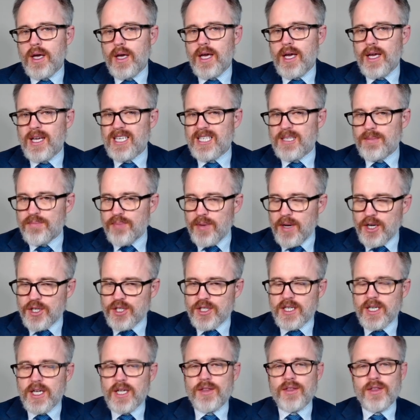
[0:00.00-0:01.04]

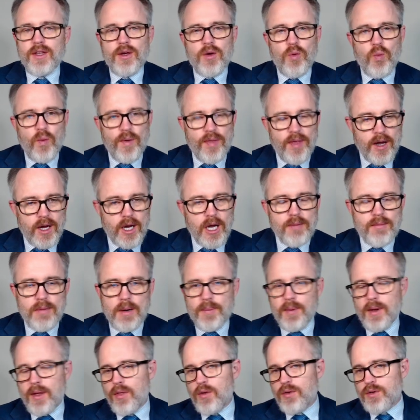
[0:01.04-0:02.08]
especially when they come
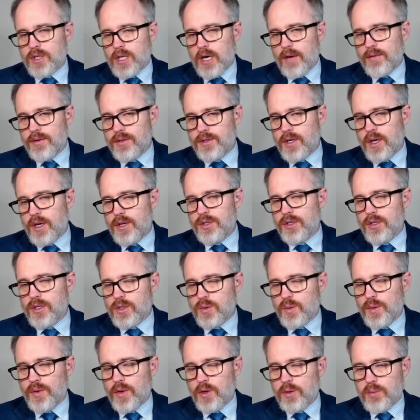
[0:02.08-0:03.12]
up in those conversations
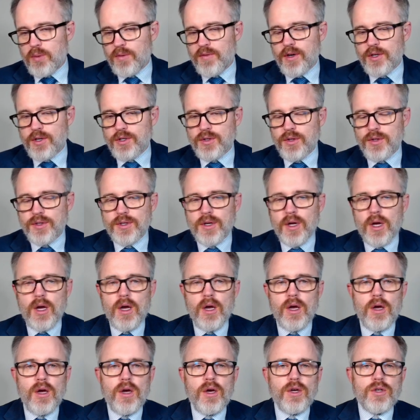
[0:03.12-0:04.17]
with those professionals.
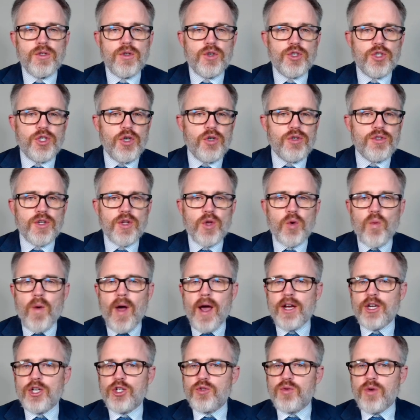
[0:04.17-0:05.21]
So choosing the
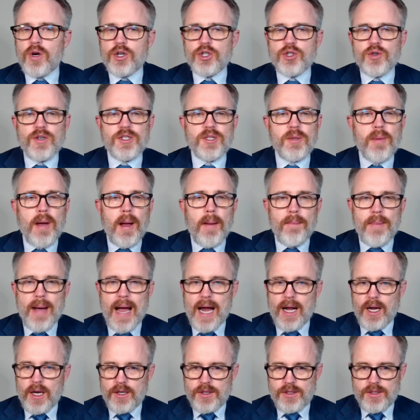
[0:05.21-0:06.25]
right structure is about
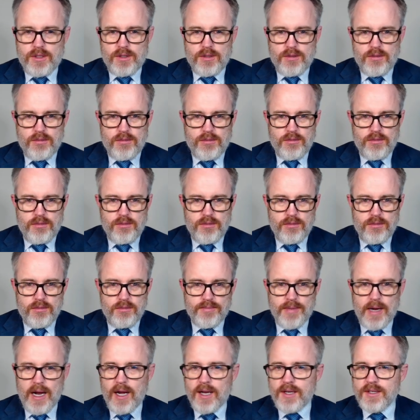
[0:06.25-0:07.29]
balance.
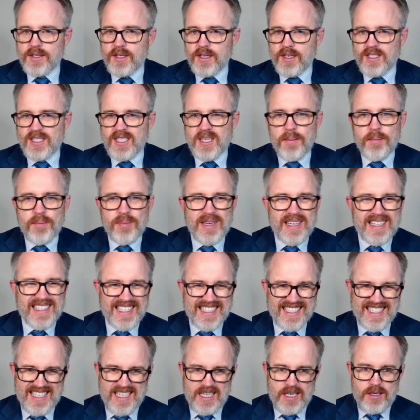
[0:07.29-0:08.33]
Balancing
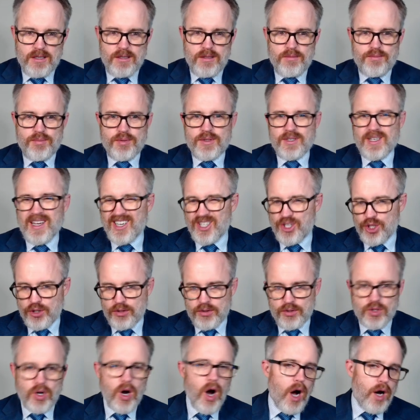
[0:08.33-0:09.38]
simplicity,
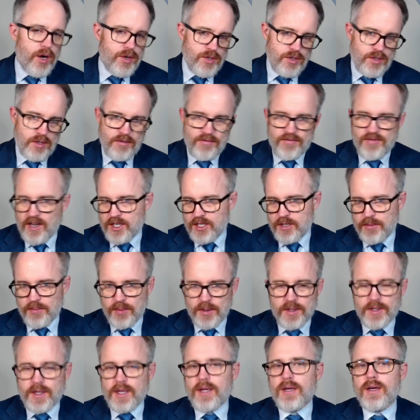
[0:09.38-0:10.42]
protection, cost, and
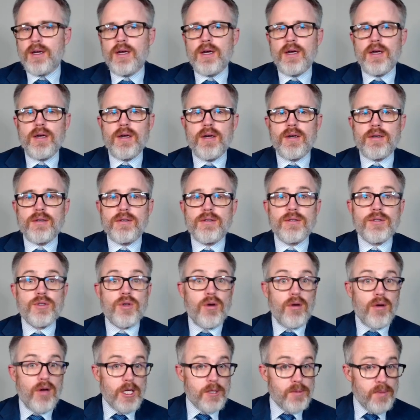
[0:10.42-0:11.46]
flexibility. So
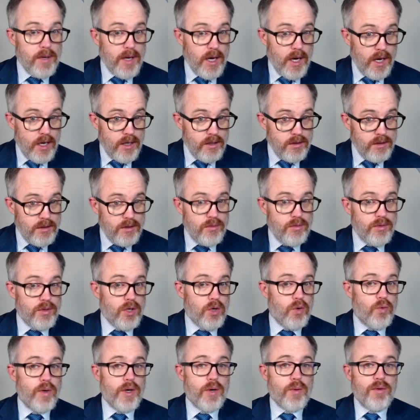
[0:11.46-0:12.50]
let's begin with a
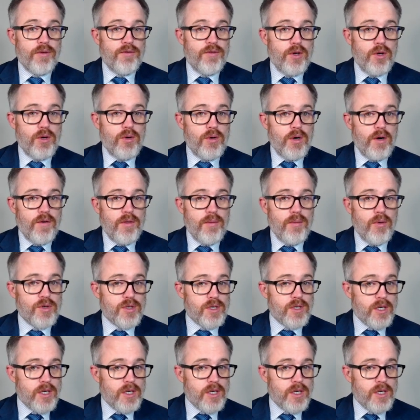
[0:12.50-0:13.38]
quick review of the most